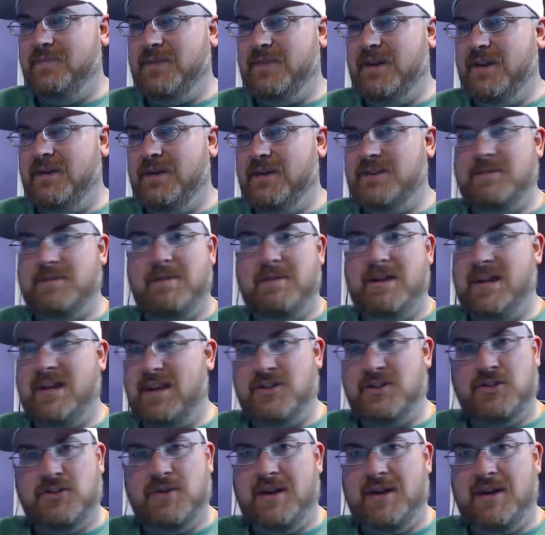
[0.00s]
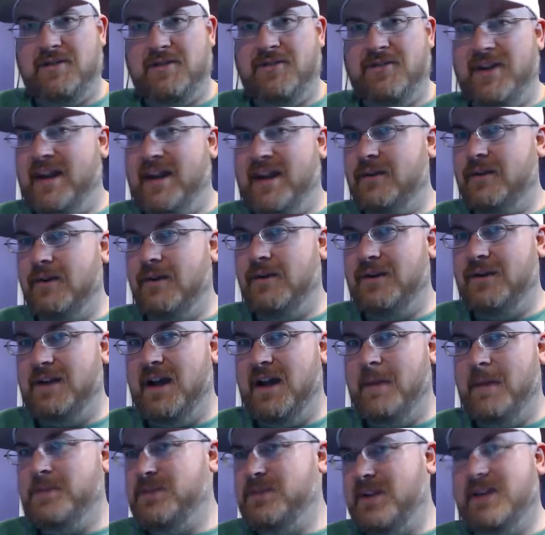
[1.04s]
He's a big Ken Schrader fan growing
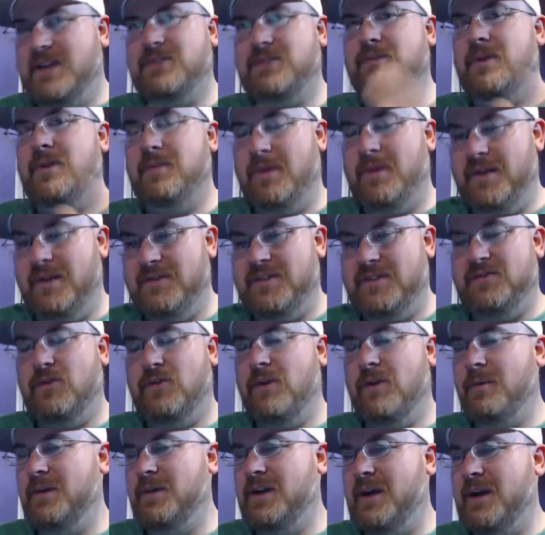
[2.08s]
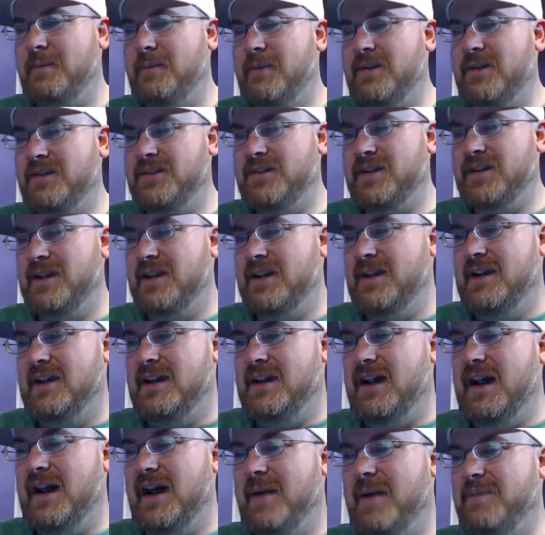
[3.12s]
up, so he got to run one of his former numbers.
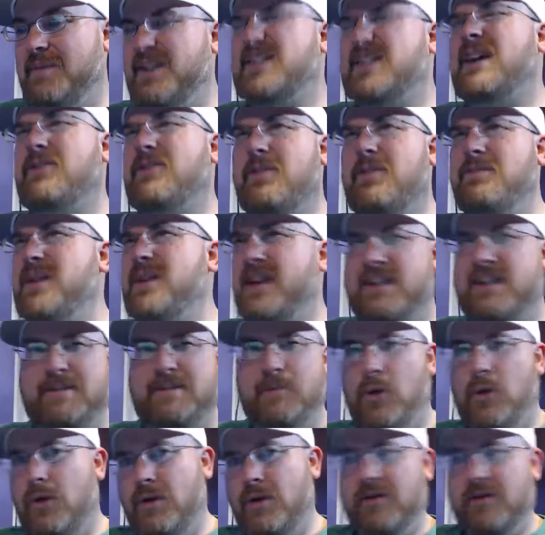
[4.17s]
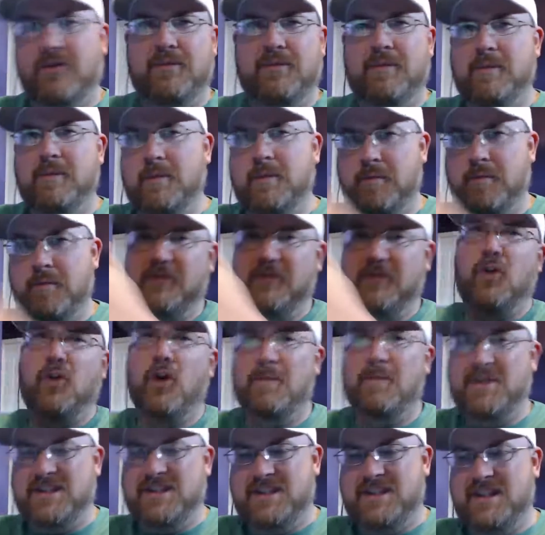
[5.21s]
That's kind of a mix more of the
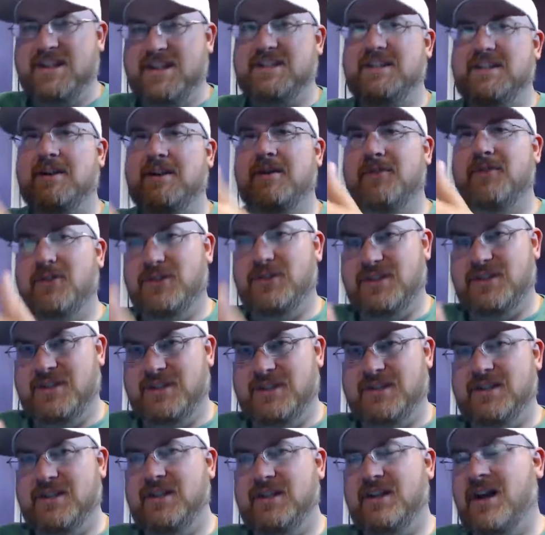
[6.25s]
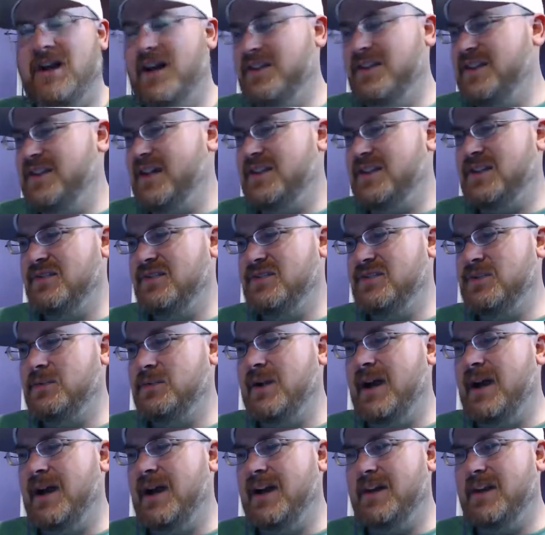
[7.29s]
performance this year versus the context of his
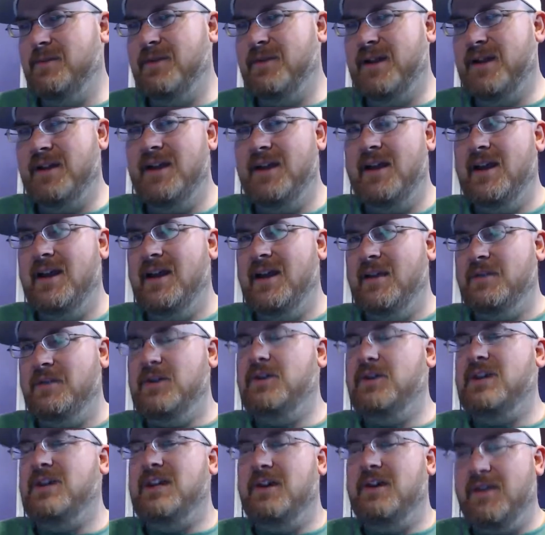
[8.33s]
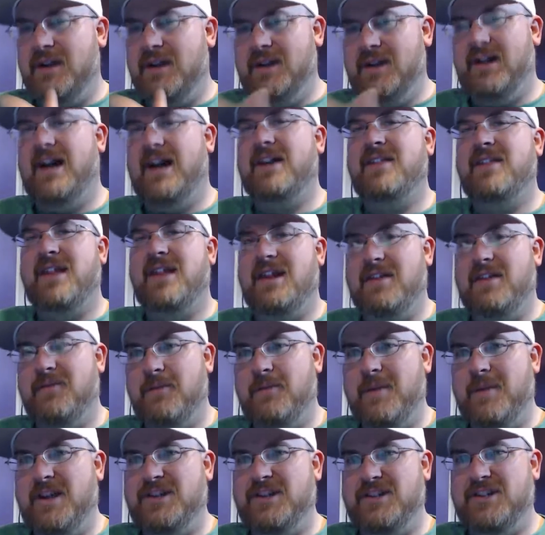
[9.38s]
ride. But hearing a lot of that
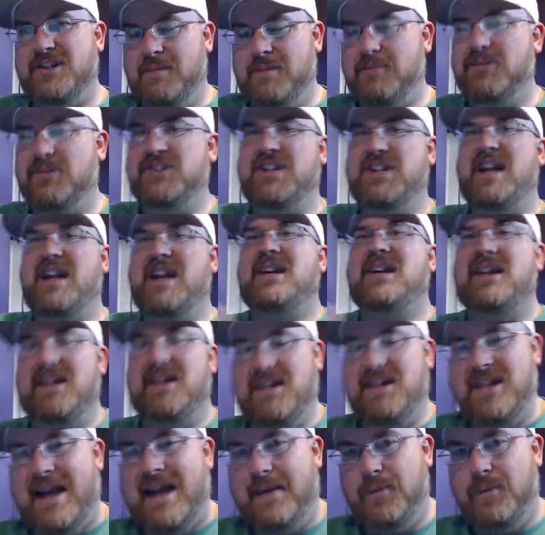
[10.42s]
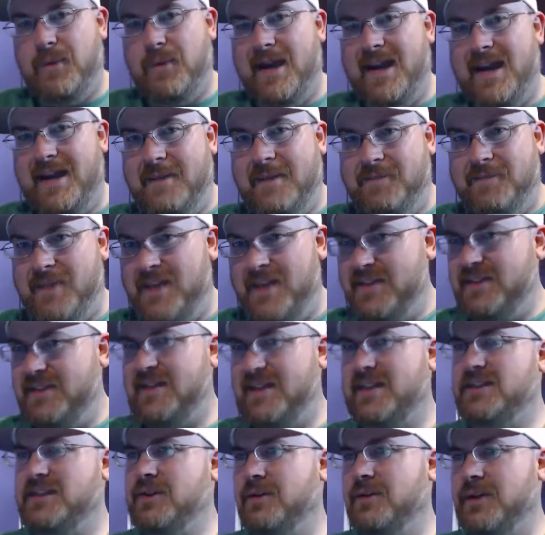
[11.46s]
information and presenting it in that way, I think
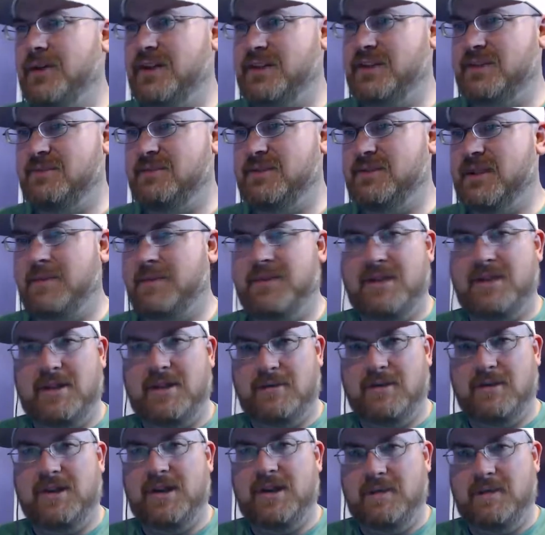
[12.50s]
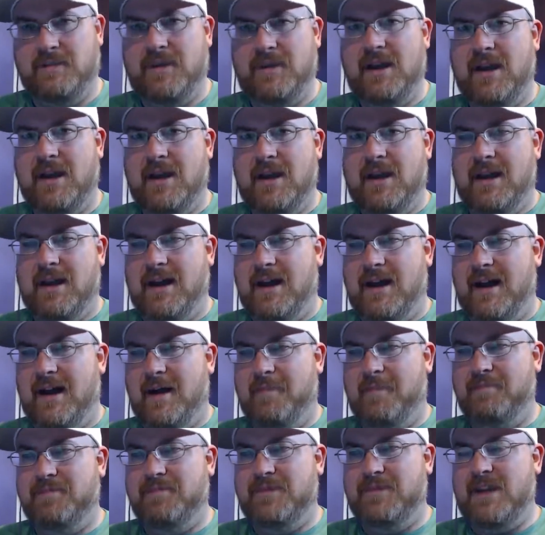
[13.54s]
that's always something that really
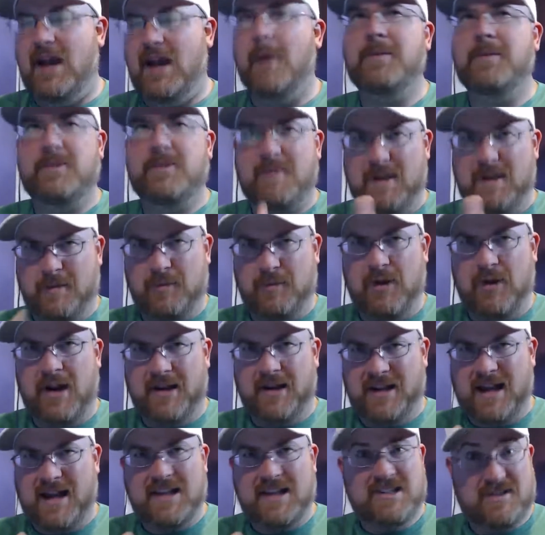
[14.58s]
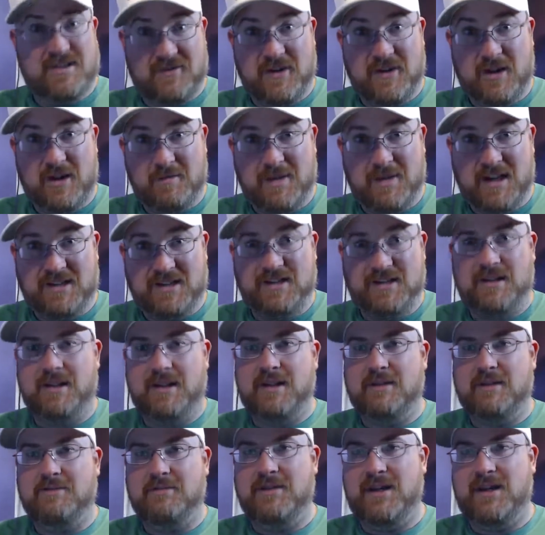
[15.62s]
helps make a broadcast the very best that
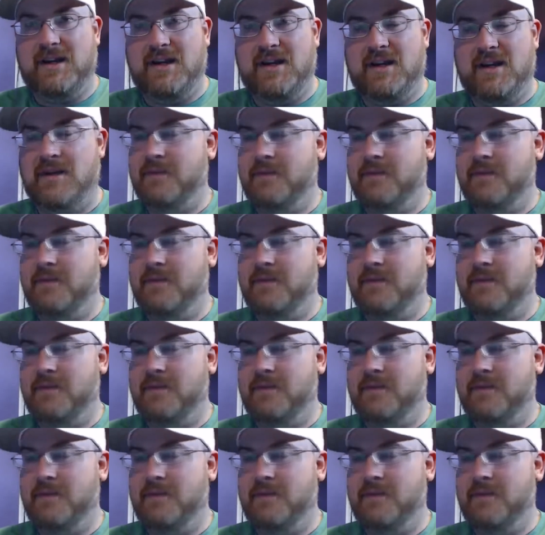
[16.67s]
it can be.